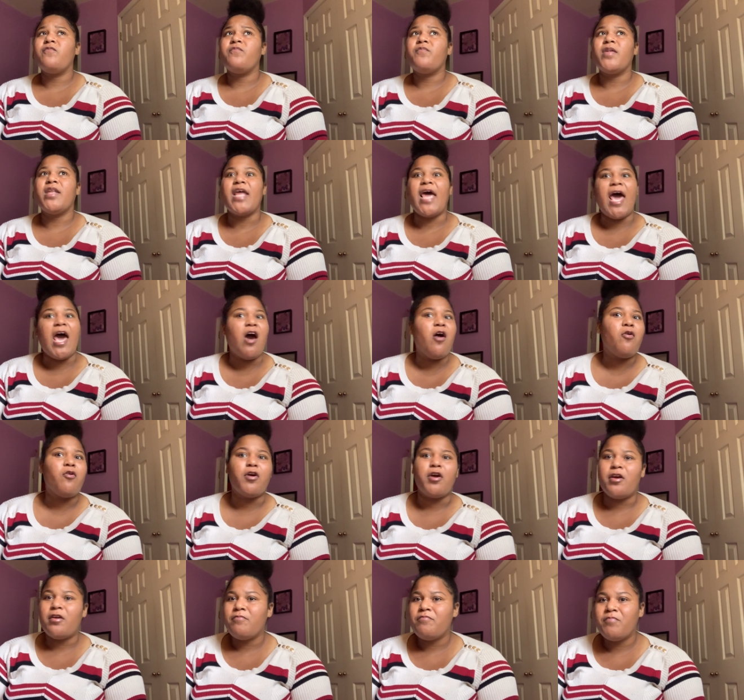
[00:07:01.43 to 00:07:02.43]
an
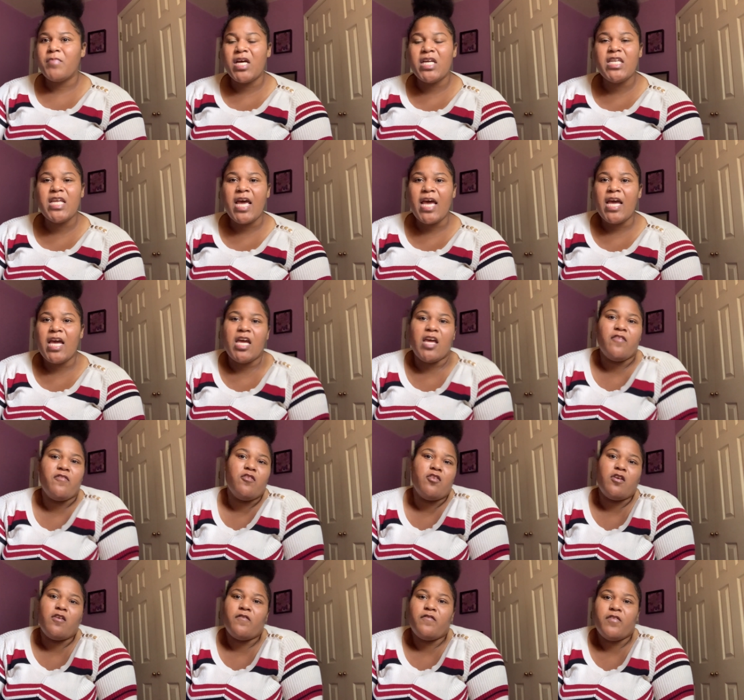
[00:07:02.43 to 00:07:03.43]
hour a day if you
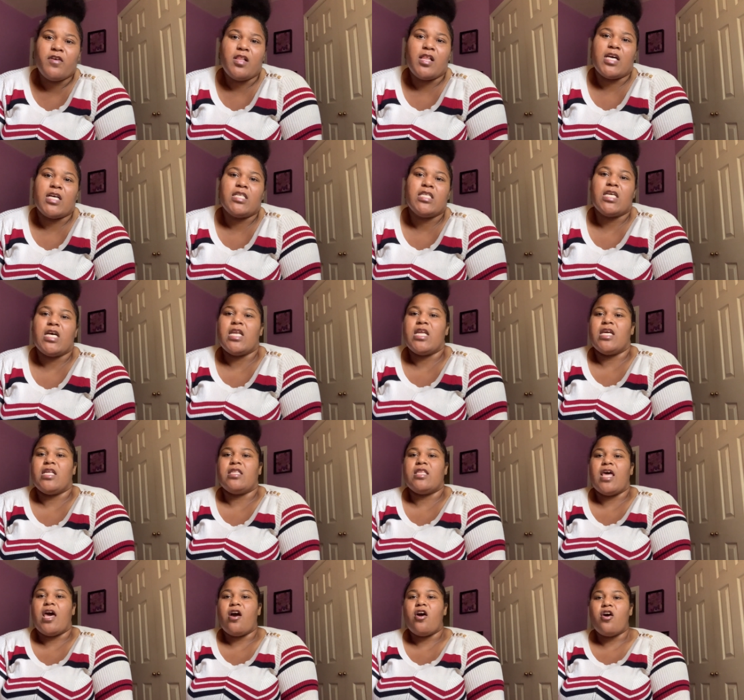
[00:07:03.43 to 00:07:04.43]
don't feel like studying
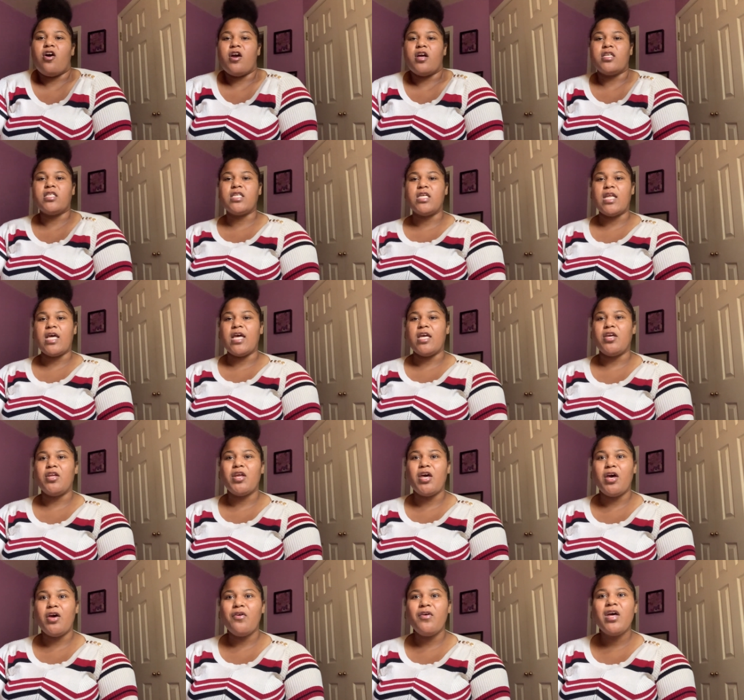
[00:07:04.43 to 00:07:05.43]
that hard today, you
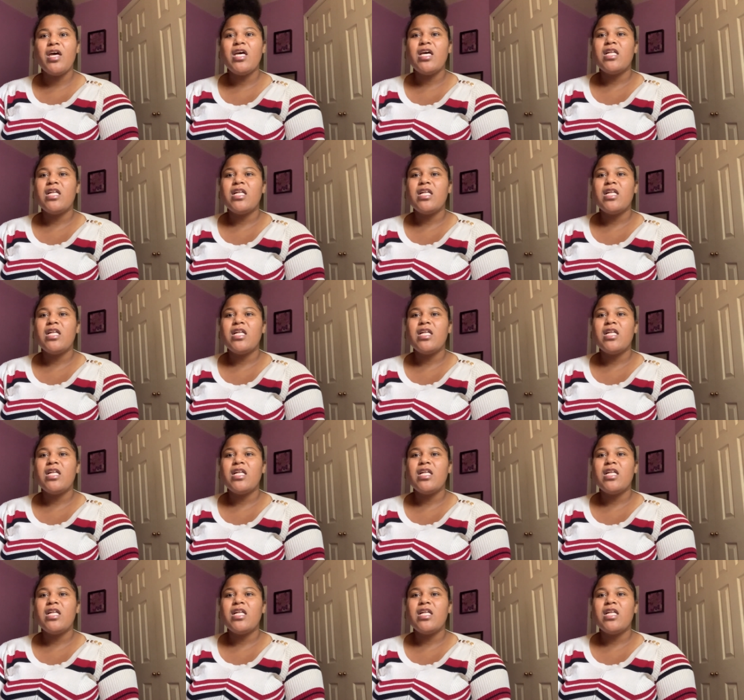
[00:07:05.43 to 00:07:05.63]
know?